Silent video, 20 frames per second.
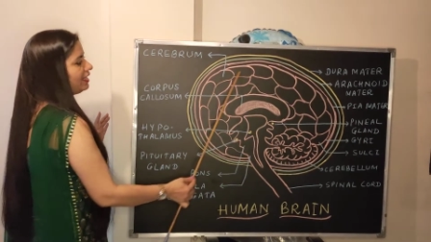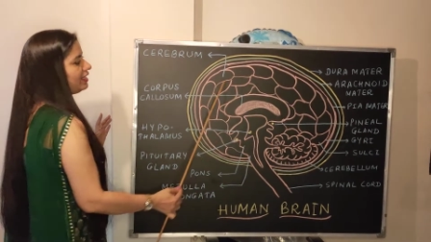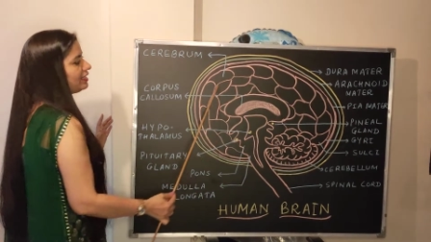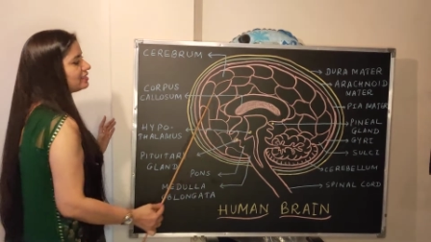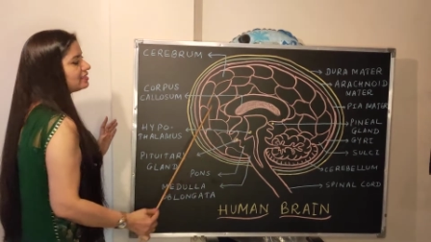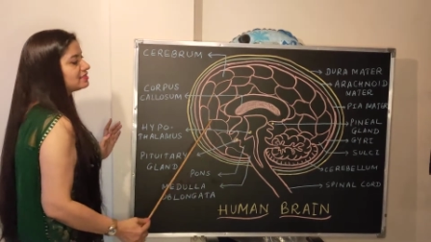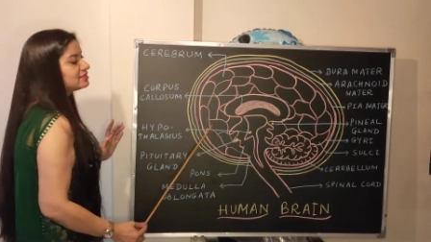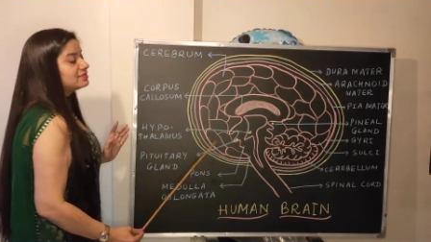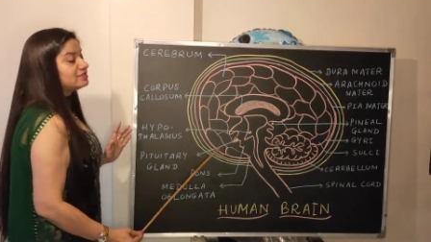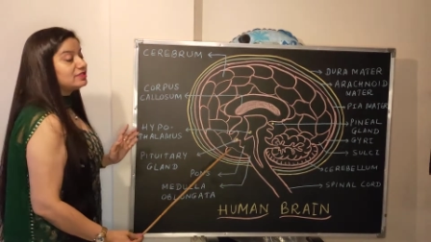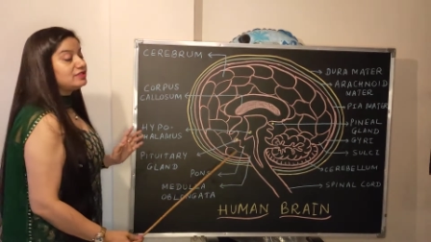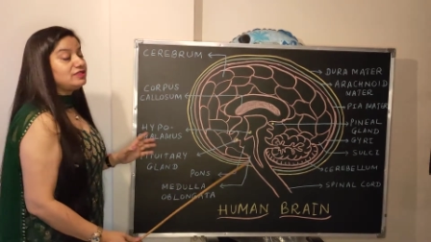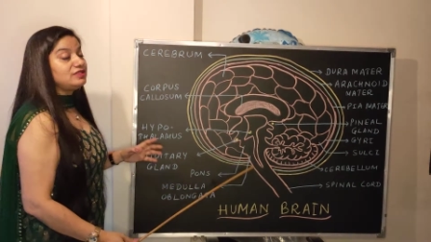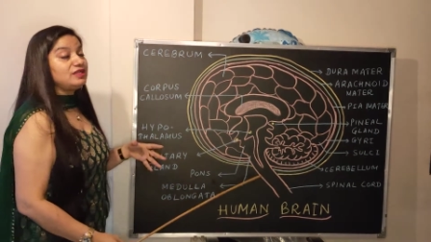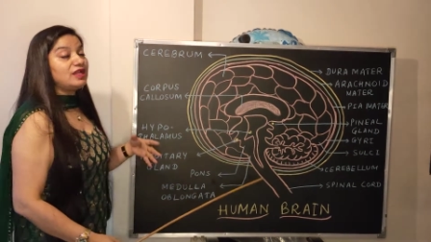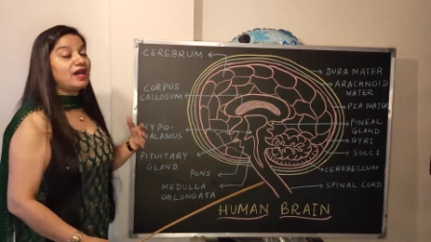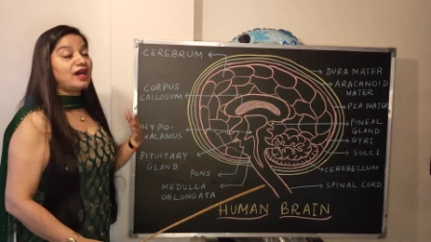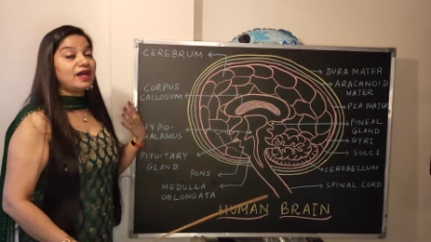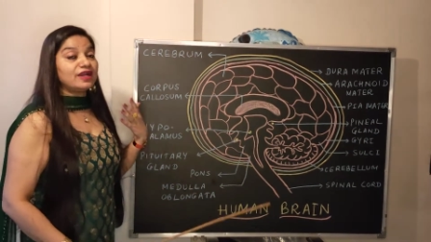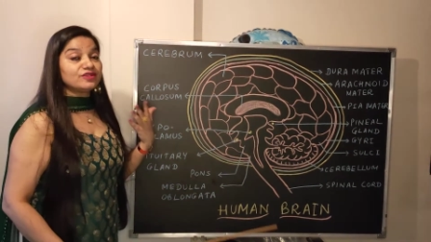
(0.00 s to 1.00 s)
It is the
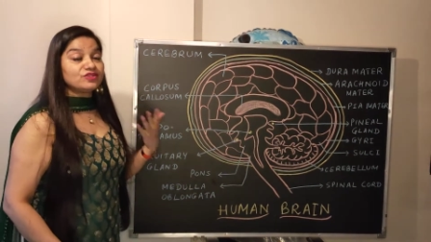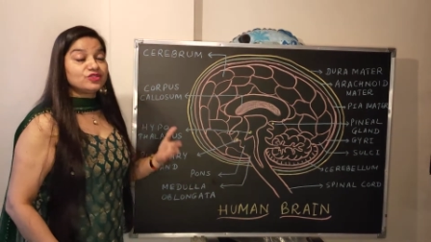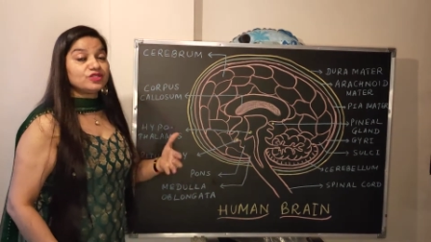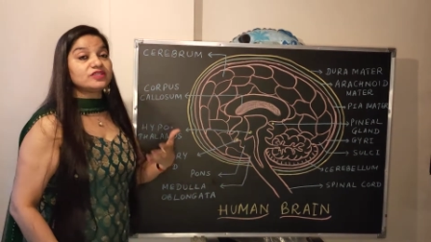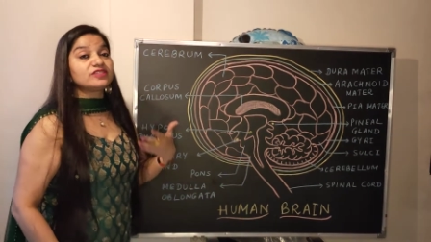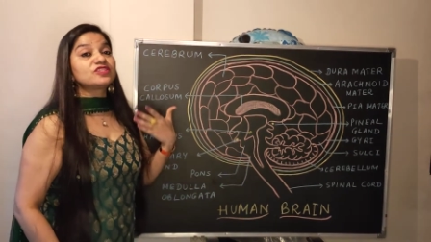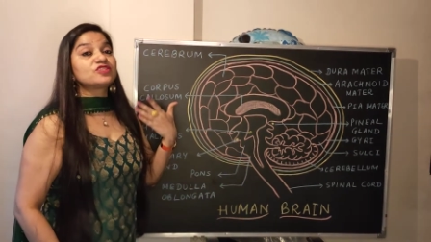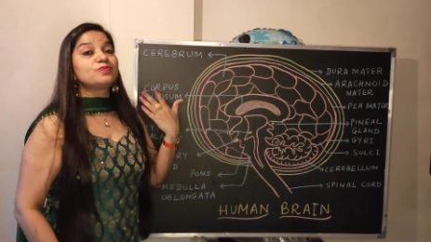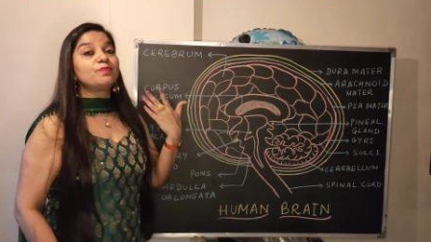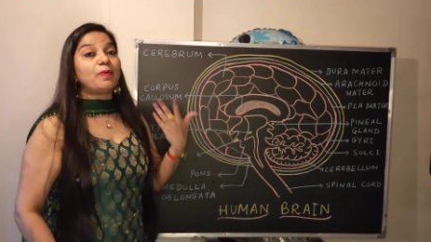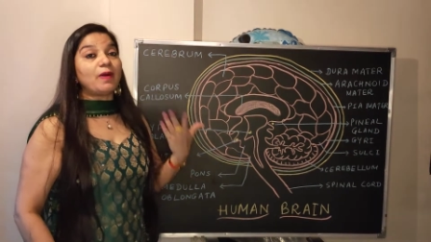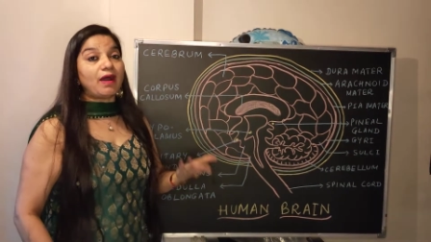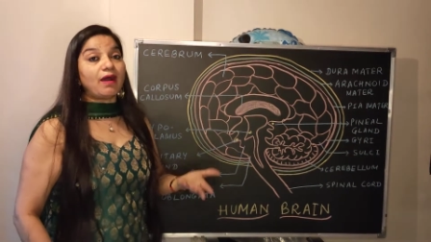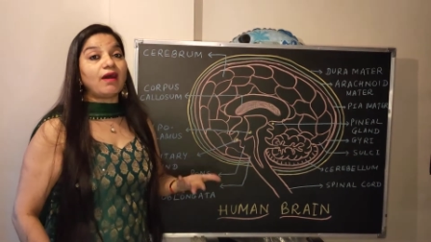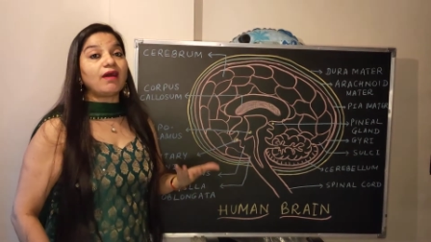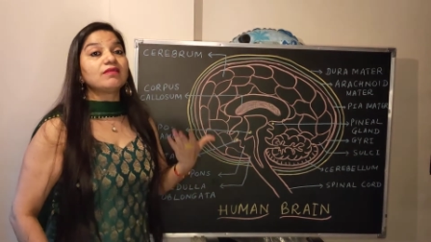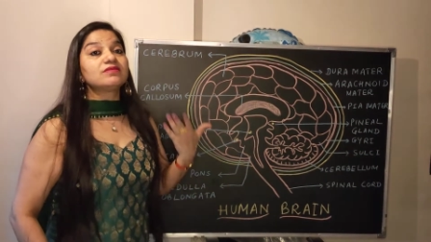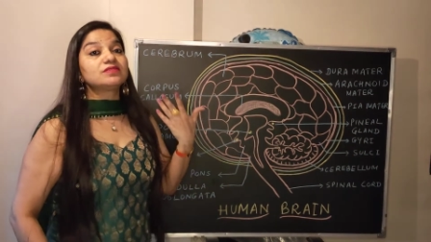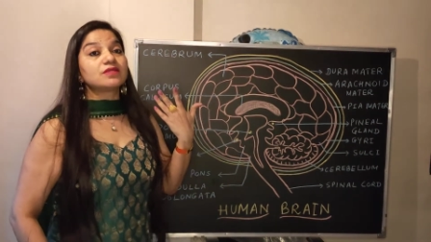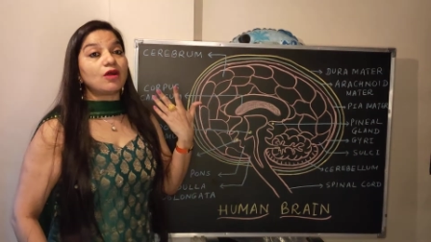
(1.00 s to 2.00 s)
largest
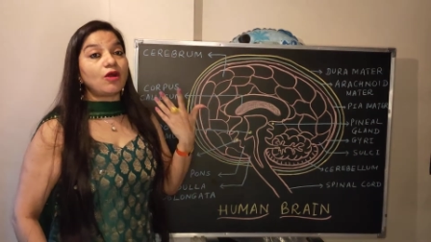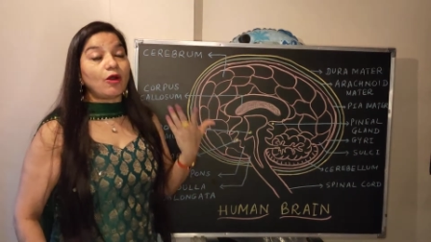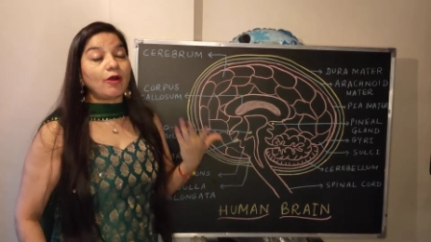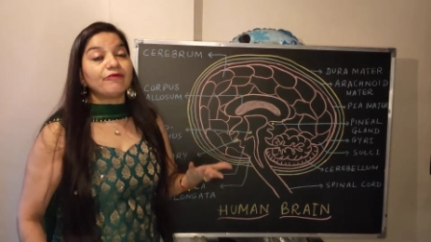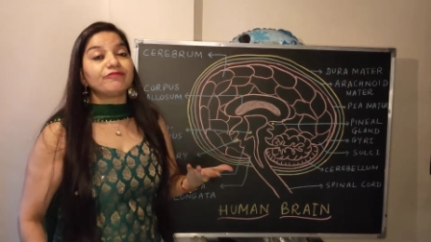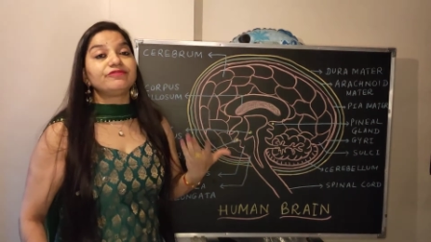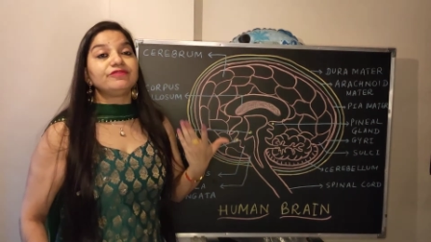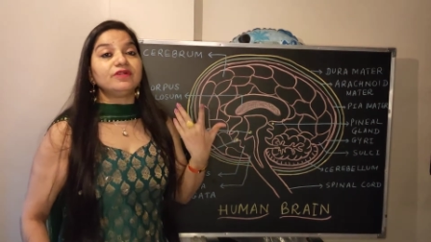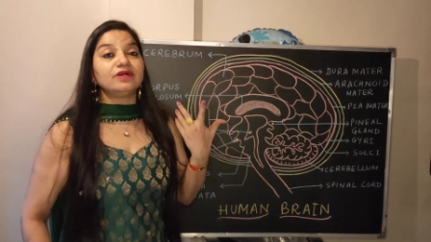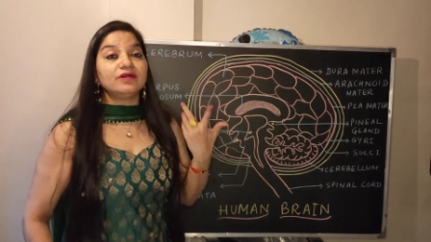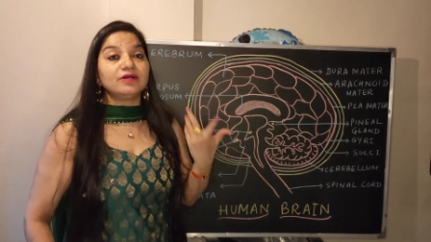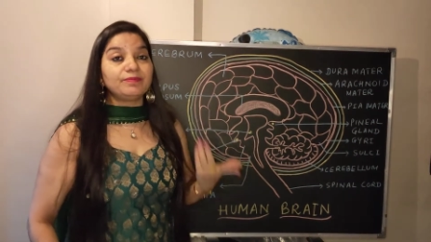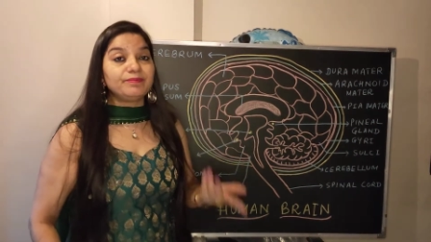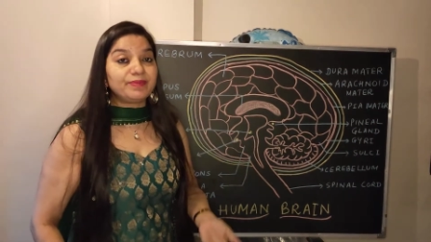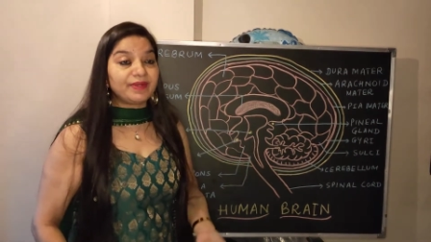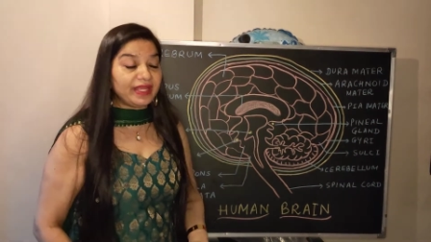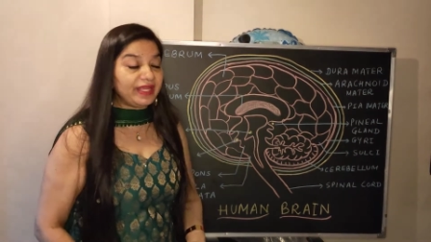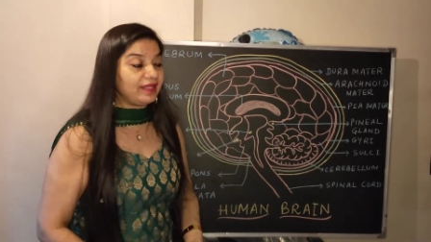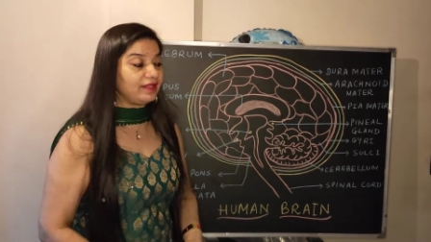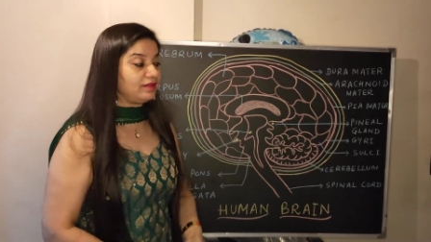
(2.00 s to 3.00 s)
part of the
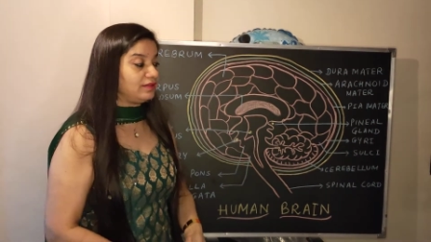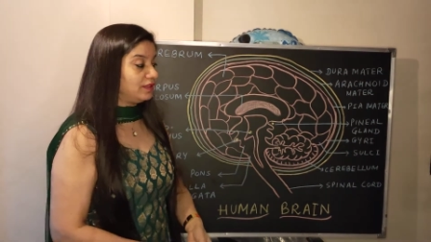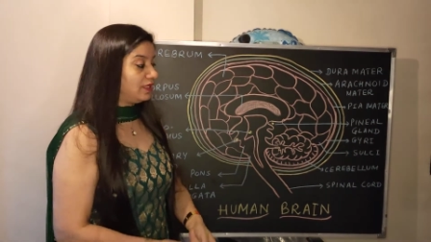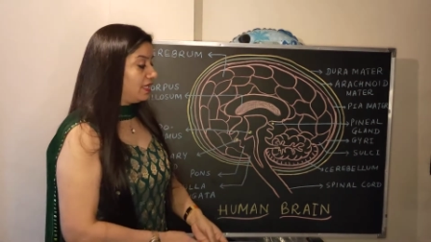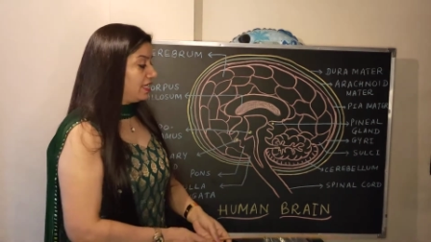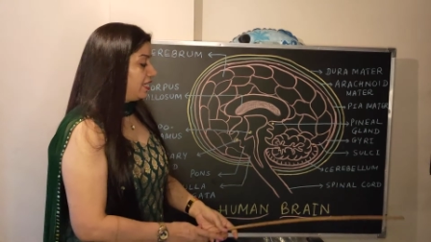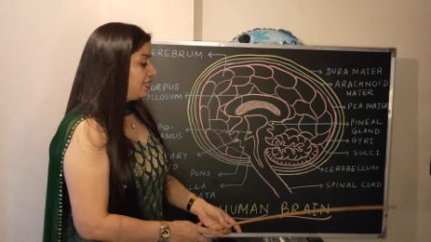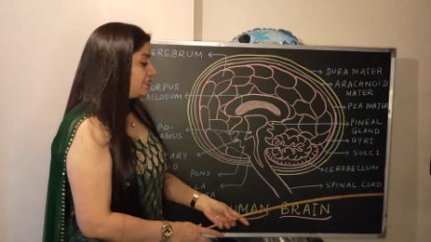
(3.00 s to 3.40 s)
brain.